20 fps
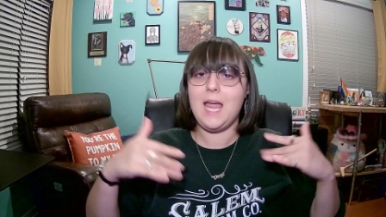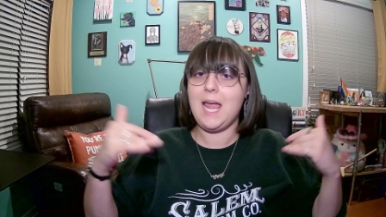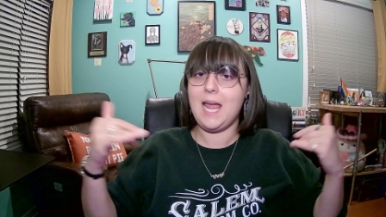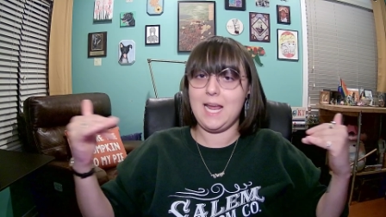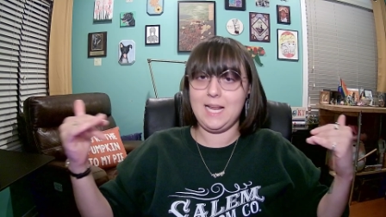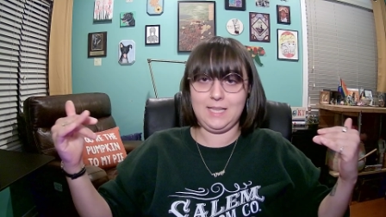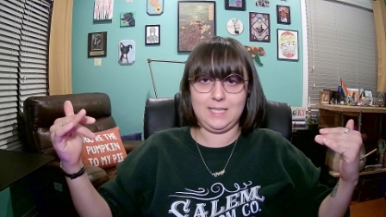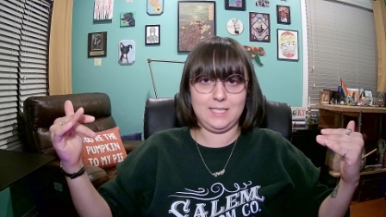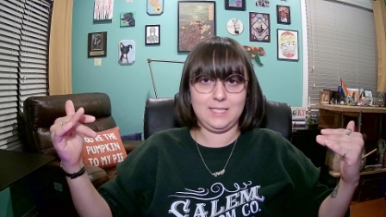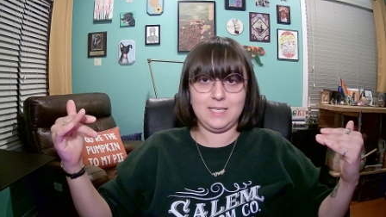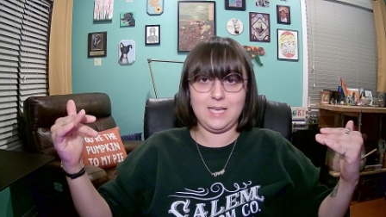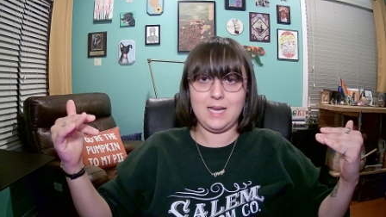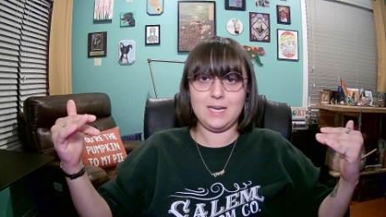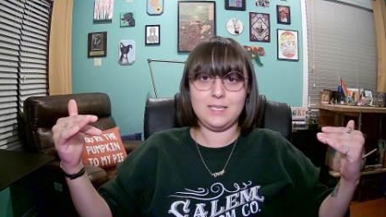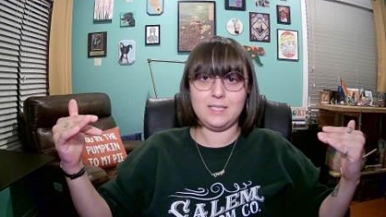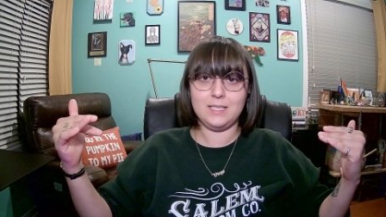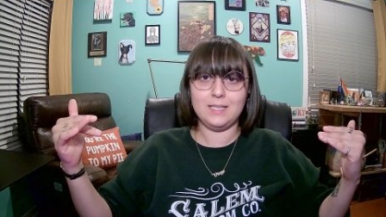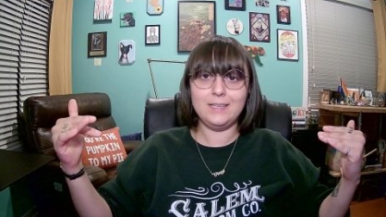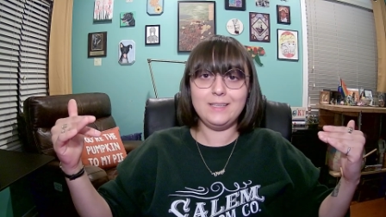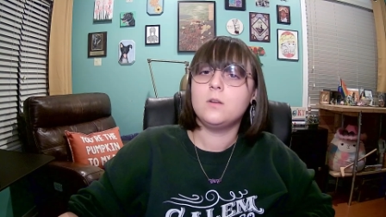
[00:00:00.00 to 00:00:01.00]
Hate this
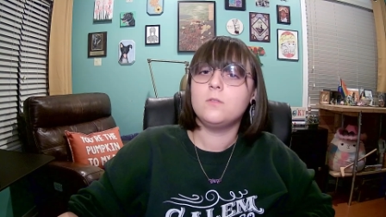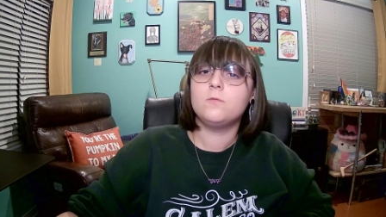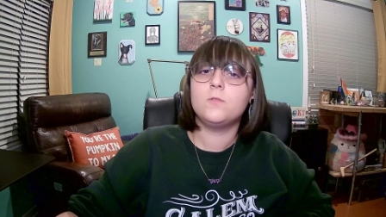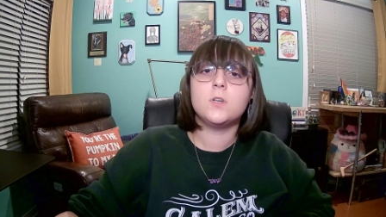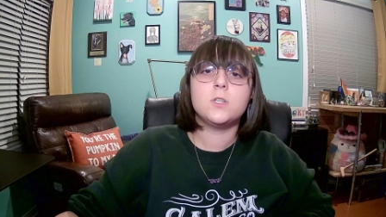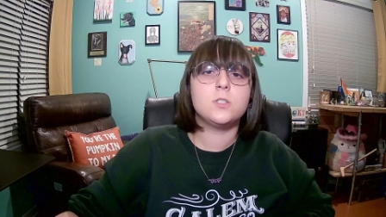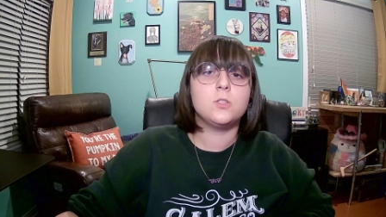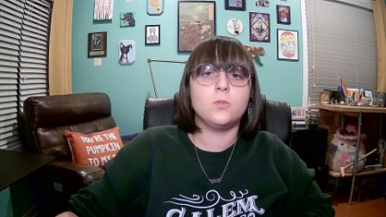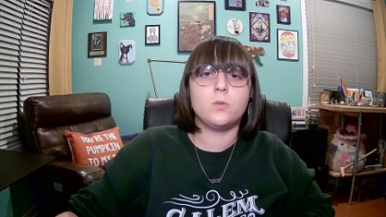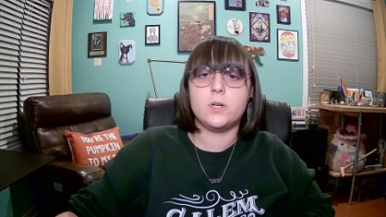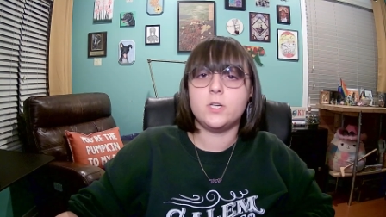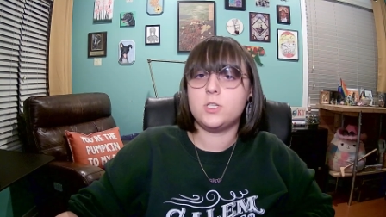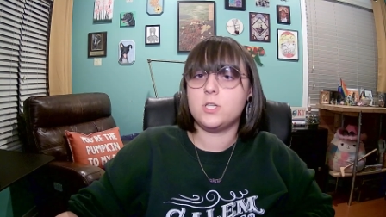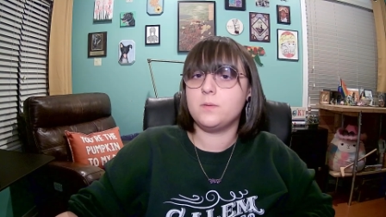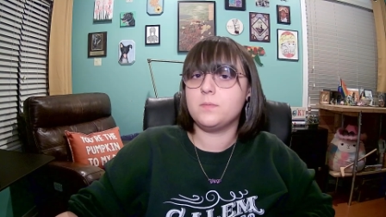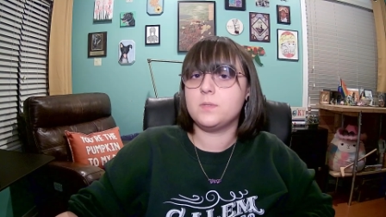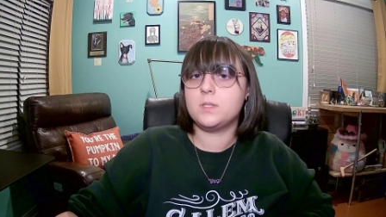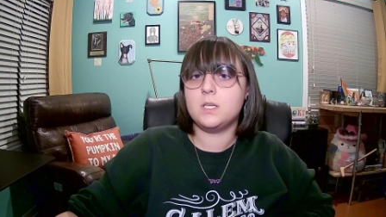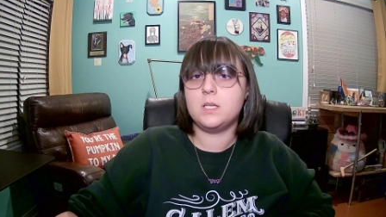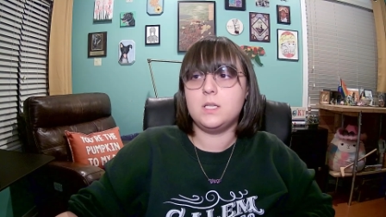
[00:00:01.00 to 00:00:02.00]
idea. First, Lori
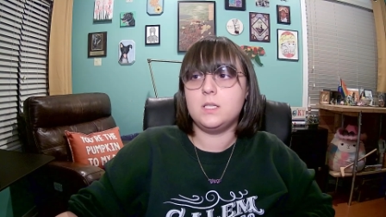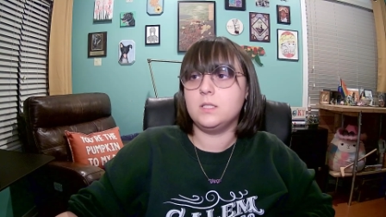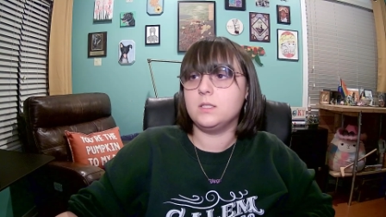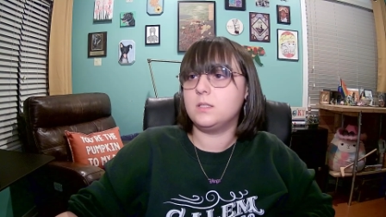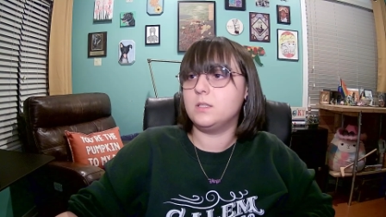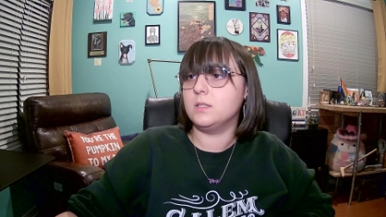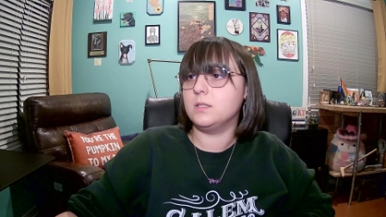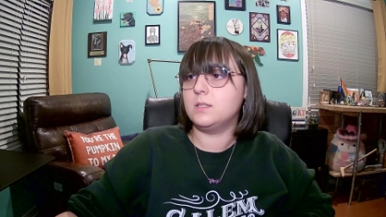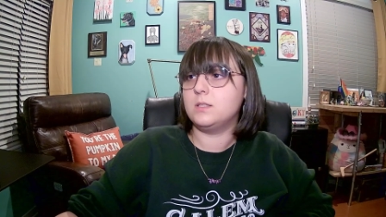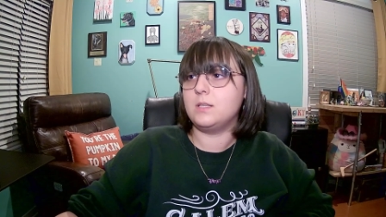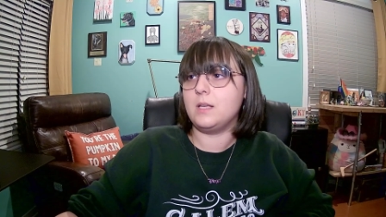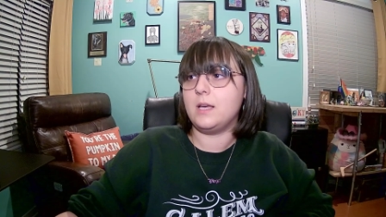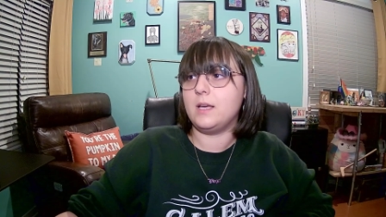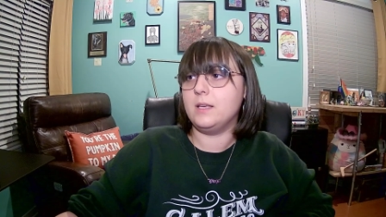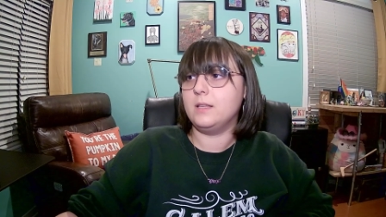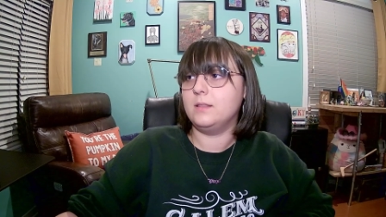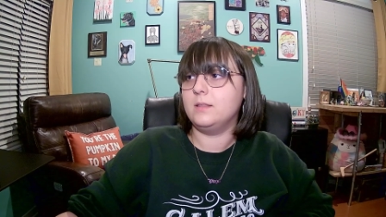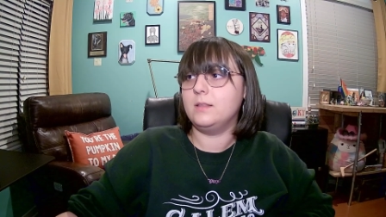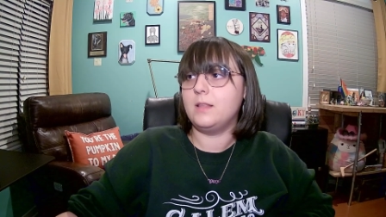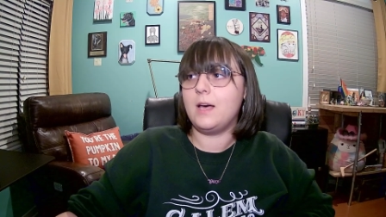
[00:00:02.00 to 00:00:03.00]
jumps in to
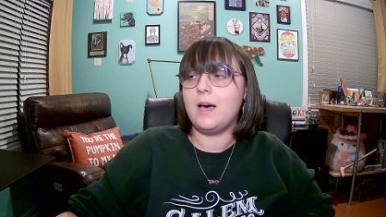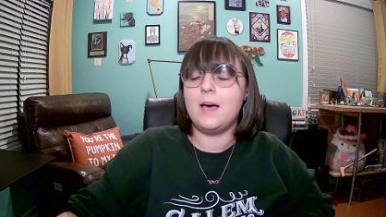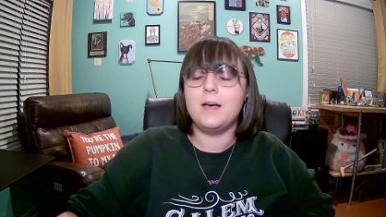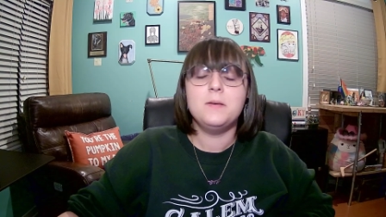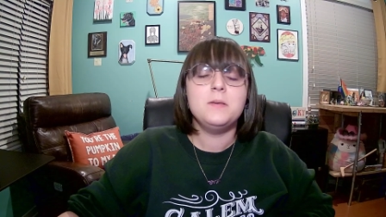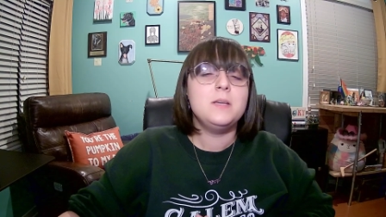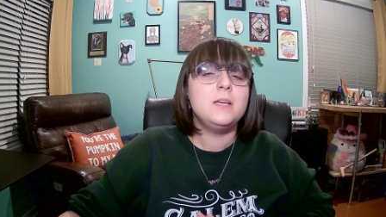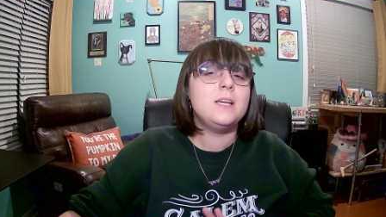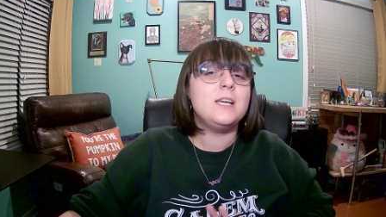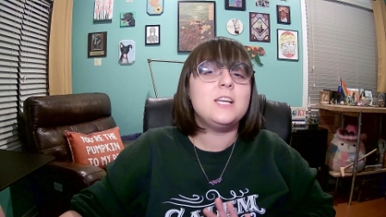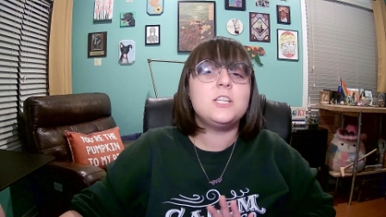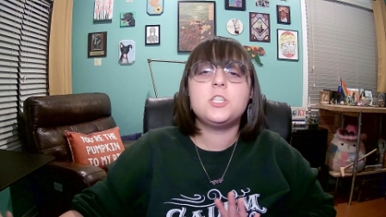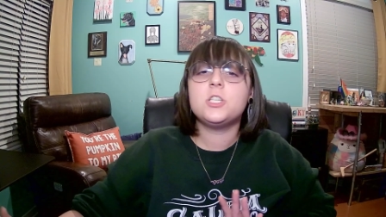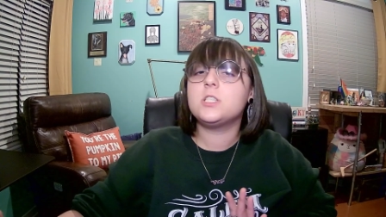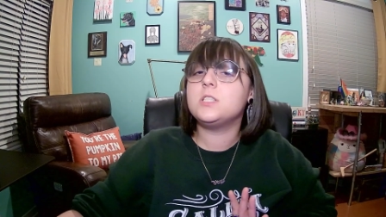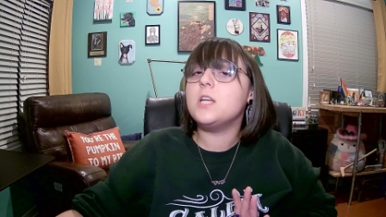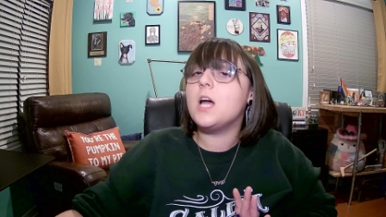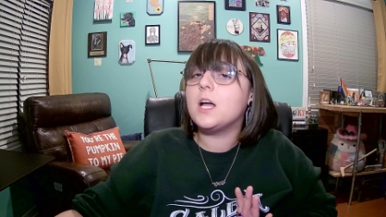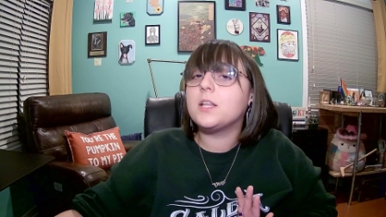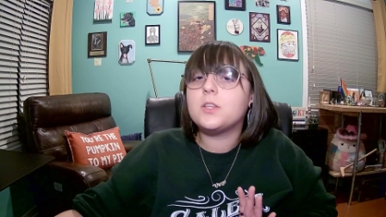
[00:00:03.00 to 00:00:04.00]
say that it's
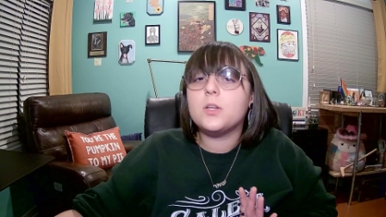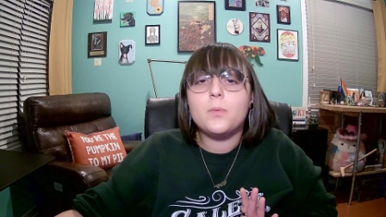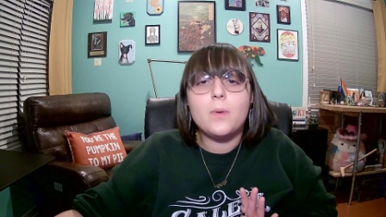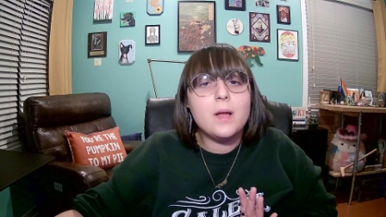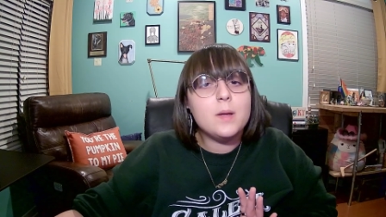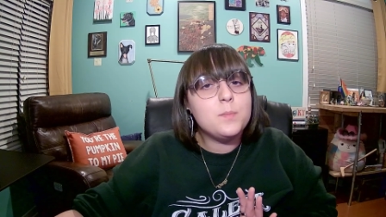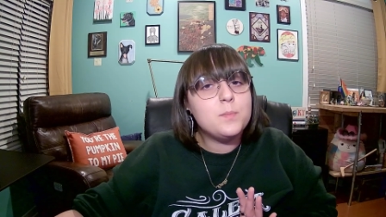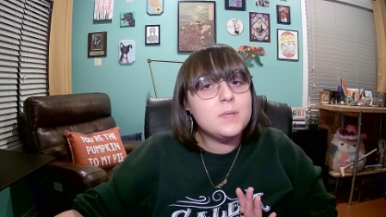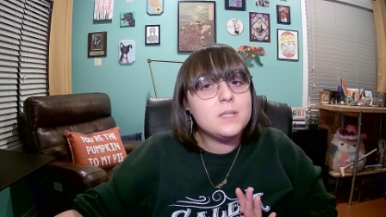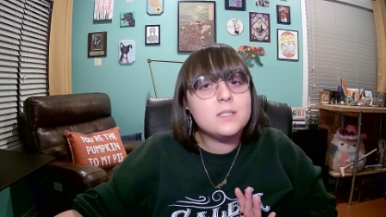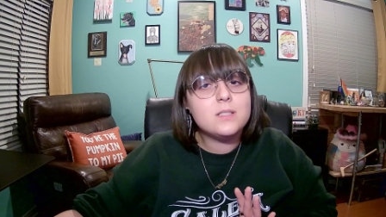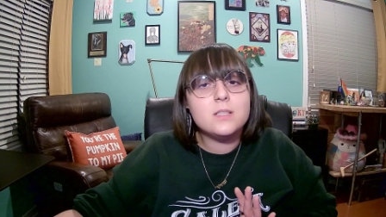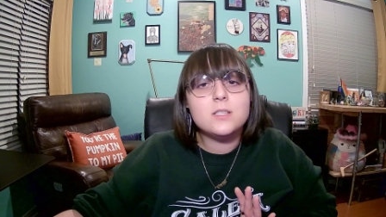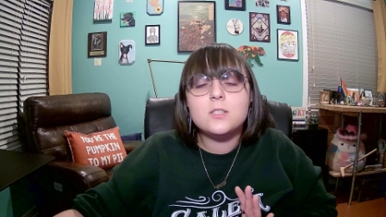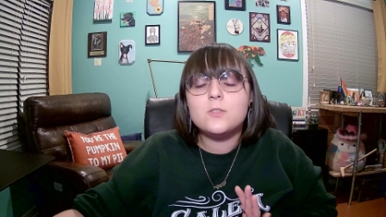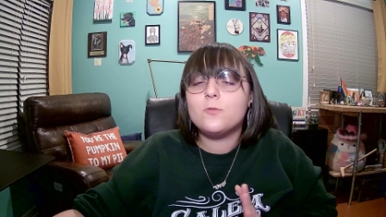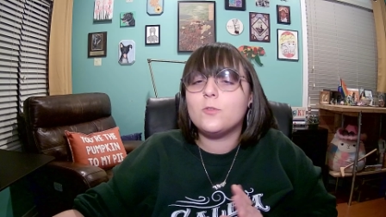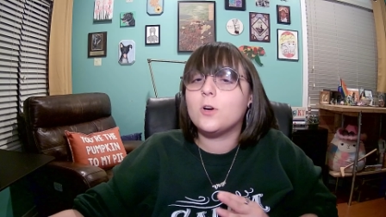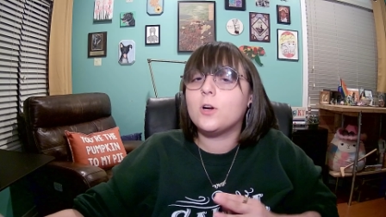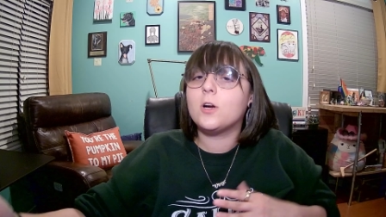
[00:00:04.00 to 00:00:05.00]
just not the right
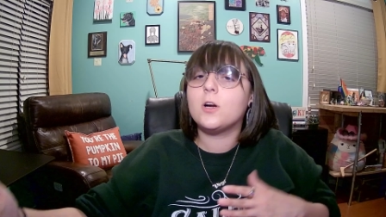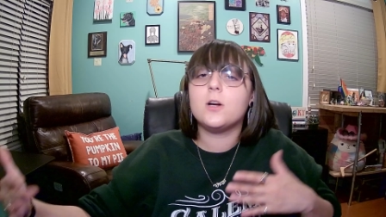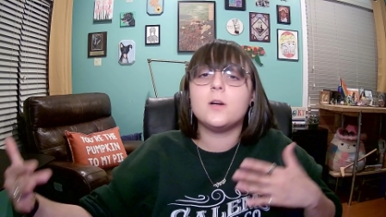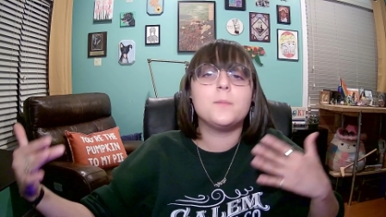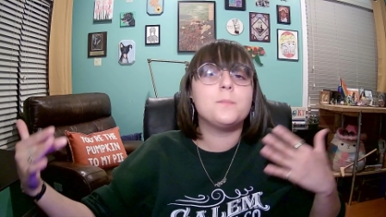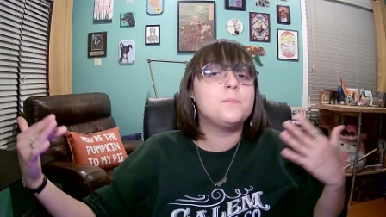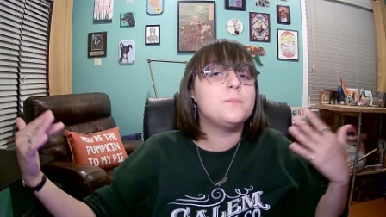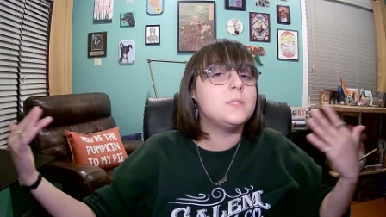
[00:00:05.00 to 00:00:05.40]
business for her.